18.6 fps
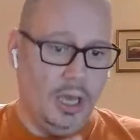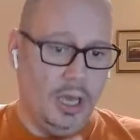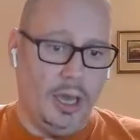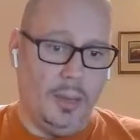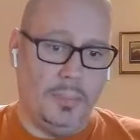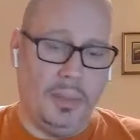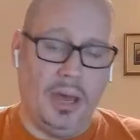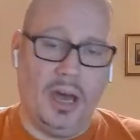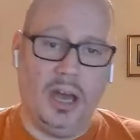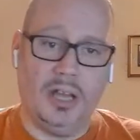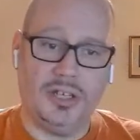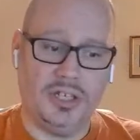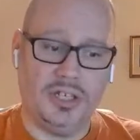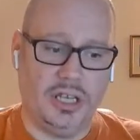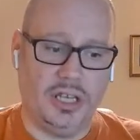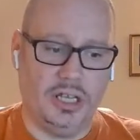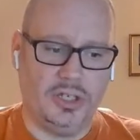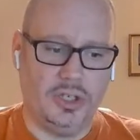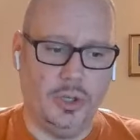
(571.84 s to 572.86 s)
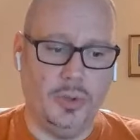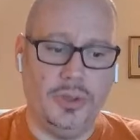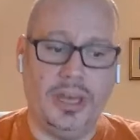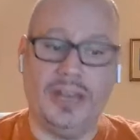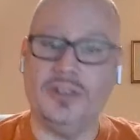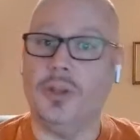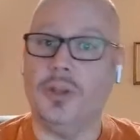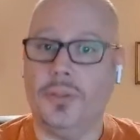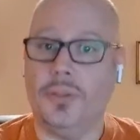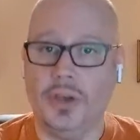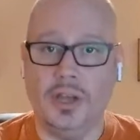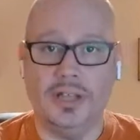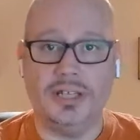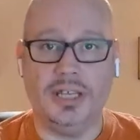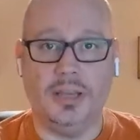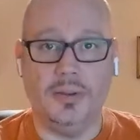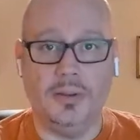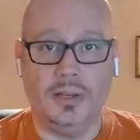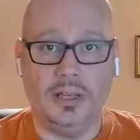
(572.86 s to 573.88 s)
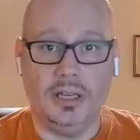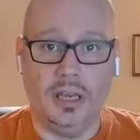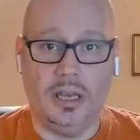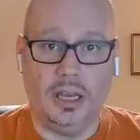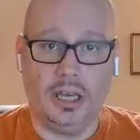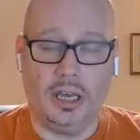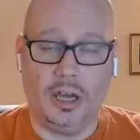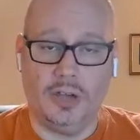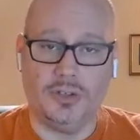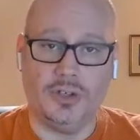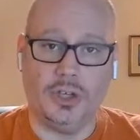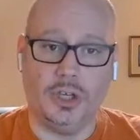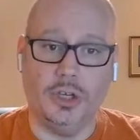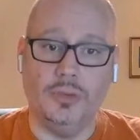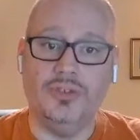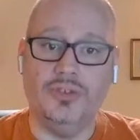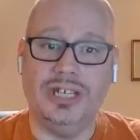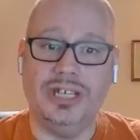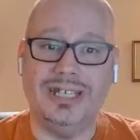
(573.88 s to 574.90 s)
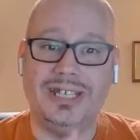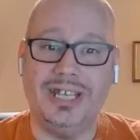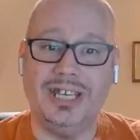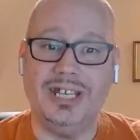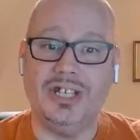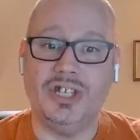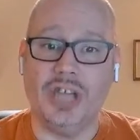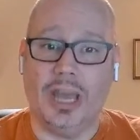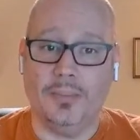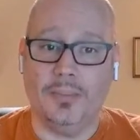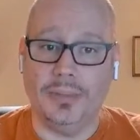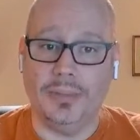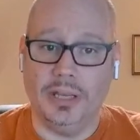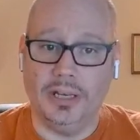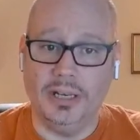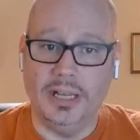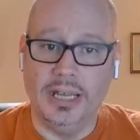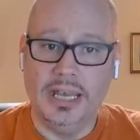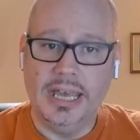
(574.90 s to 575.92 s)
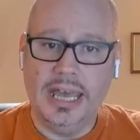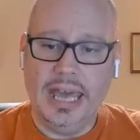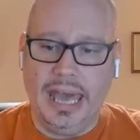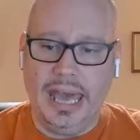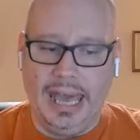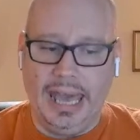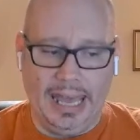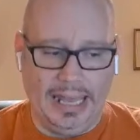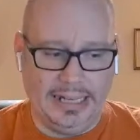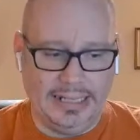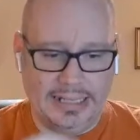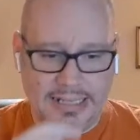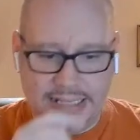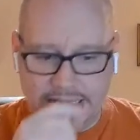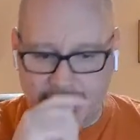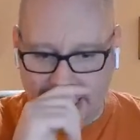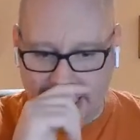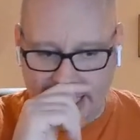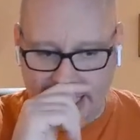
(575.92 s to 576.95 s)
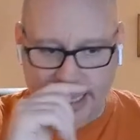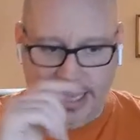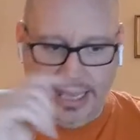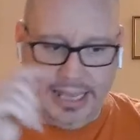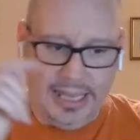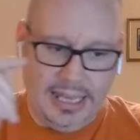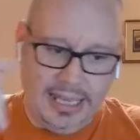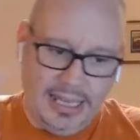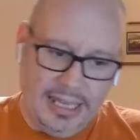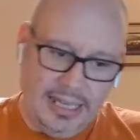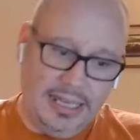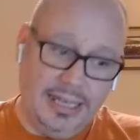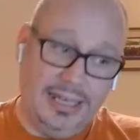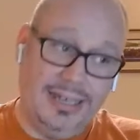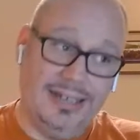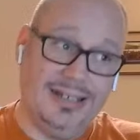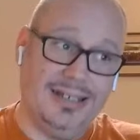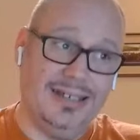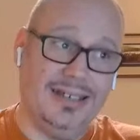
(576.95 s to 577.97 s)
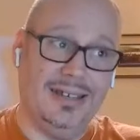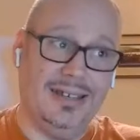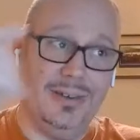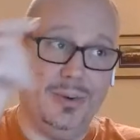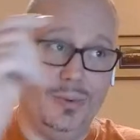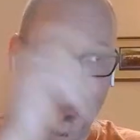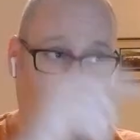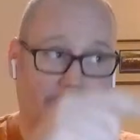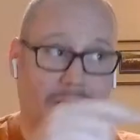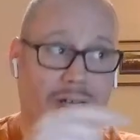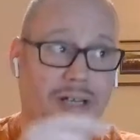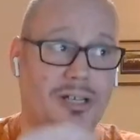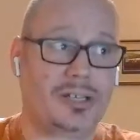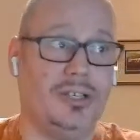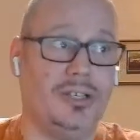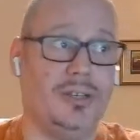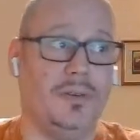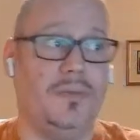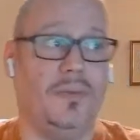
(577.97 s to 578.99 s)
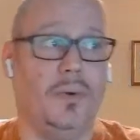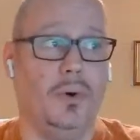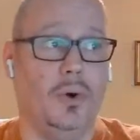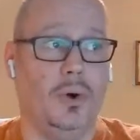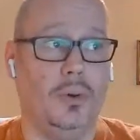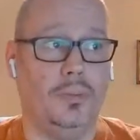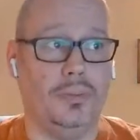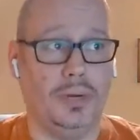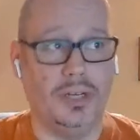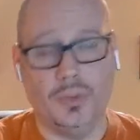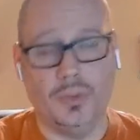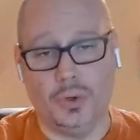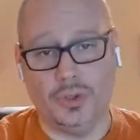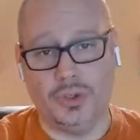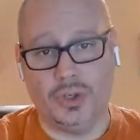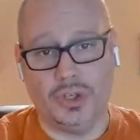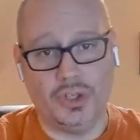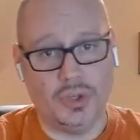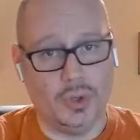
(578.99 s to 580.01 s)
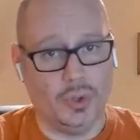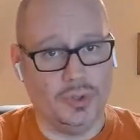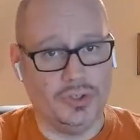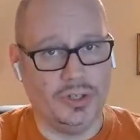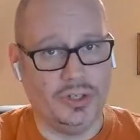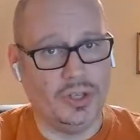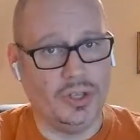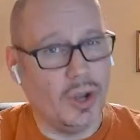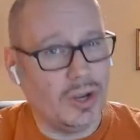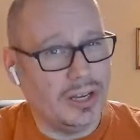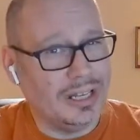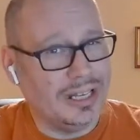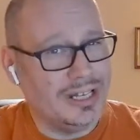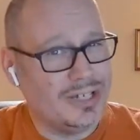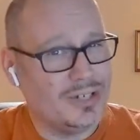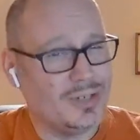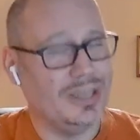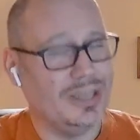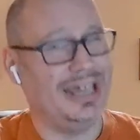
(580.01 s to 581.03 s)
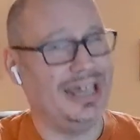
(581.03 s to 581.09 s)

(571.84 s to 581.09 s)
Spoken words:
A past 2013 Castle Combe GT champion, and he works for Bridgwater and Taunton College.